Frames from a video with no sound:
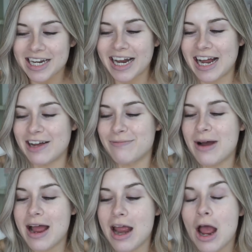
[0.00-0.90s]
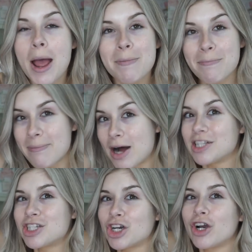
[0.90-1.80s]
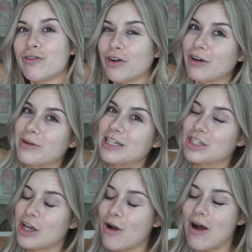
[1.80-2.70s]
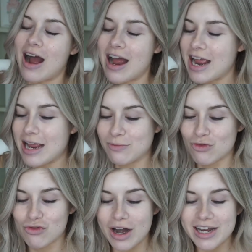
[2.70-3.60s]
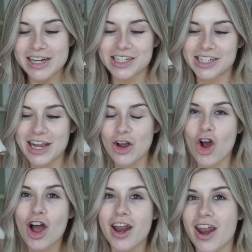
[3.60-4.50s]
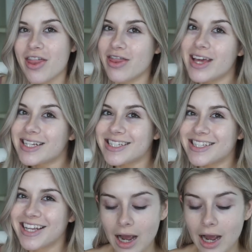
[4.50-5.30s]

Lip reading: I have my monster in front of me, so I am ready to take on this.